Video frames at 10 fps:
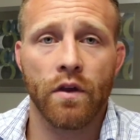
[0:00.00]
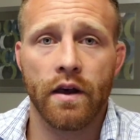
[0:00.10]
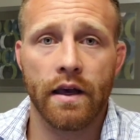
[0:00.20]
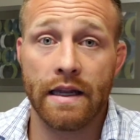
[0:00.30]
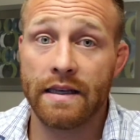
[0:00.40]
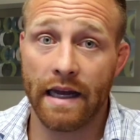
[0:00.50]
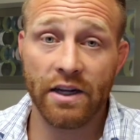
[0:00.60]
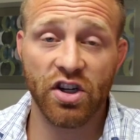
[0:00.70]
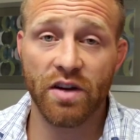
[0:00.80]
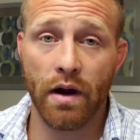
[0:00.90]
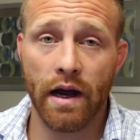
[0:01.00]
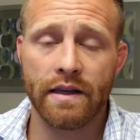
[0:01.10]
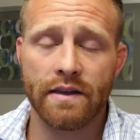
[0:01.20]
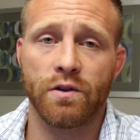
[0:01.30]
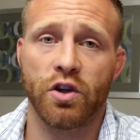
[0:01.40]
It is HDMI,
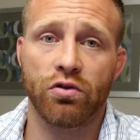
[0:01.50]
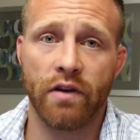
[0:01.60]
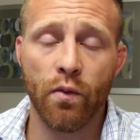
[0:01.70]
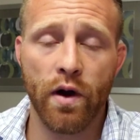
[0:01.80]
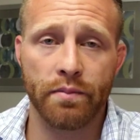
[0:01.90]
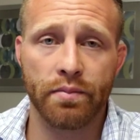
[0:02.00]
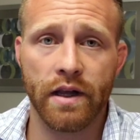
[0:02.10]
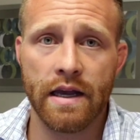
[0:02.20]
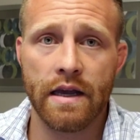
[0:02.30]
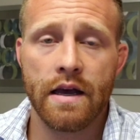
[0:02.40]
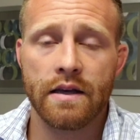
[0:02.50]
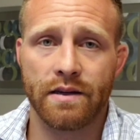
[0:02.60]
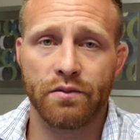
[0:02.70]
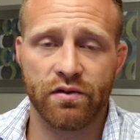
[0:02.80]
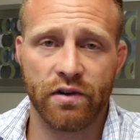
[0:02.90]
so it's a great way to play
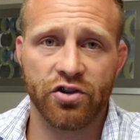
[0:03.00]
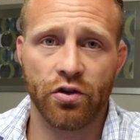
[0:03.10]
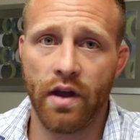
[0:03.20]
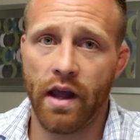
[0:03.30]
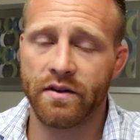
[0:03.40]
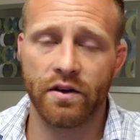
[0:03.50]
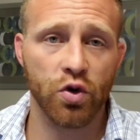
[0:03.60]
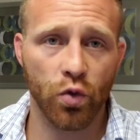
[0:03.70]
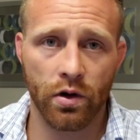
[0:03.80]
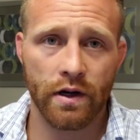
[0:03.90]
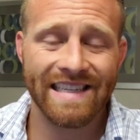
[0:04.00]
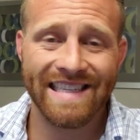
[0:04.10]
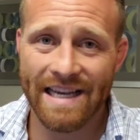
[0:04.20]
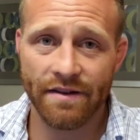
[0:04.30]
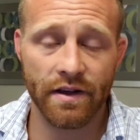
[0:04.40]
some of these retro games on the newer
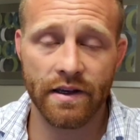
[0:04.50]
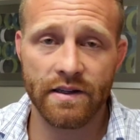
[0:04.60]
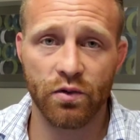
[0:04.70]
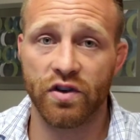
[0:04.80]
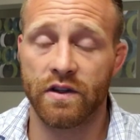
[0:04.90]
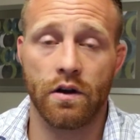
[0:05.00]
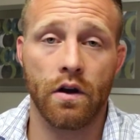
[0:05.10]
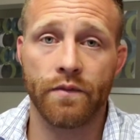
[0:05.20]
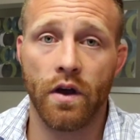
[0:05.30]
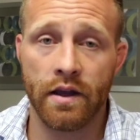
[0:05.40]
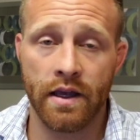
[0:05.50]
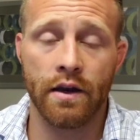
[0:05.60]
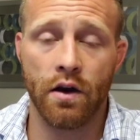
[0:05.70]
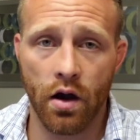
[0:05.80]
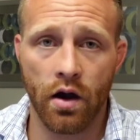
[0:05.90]
TVs, which is,
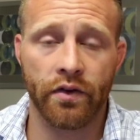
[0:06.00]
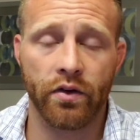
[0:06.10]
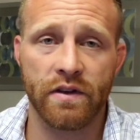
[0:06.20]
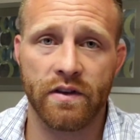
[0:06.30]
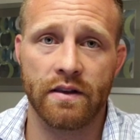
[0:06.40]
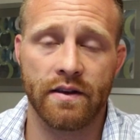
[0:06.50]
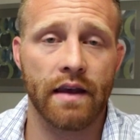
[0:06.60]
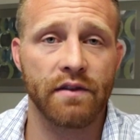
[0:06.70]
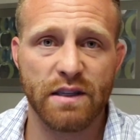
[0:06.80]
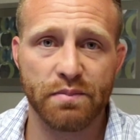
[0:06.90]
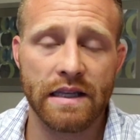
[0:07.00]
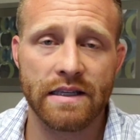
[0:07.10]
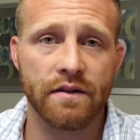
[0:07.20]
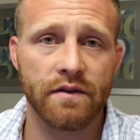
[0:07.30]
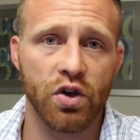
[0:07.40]
again, awesome. It's kind of
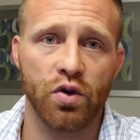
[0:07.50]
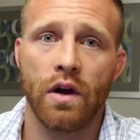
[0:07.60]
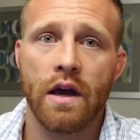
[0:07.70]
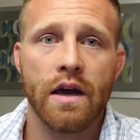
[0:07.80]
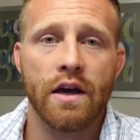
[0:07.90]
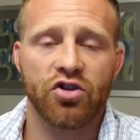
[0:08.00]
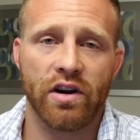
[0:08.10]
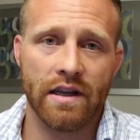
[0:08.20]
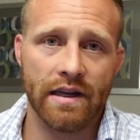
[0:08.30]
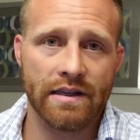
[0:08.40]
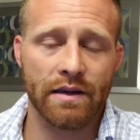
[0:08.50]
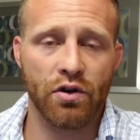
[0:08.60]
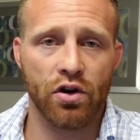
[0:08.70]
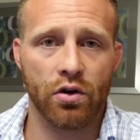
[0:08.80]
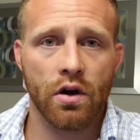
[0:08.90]
expensive to try to get some
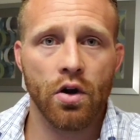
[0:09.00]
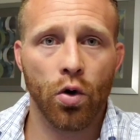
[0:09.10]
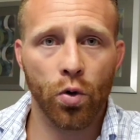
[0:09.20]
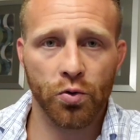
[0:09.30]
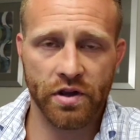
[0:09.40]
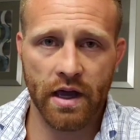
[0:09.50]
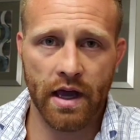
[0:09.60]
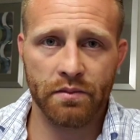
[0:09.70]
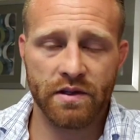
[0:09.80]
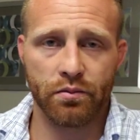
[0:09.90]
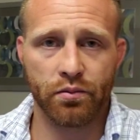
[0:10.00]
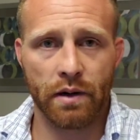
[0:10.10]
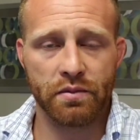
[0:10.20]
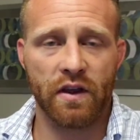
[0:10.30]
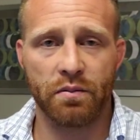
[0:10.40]
of your old games
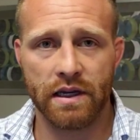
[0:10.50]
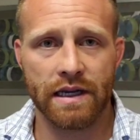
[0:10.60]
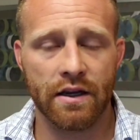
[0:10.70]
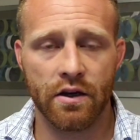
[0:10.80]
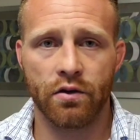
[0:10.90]
brought up to speed.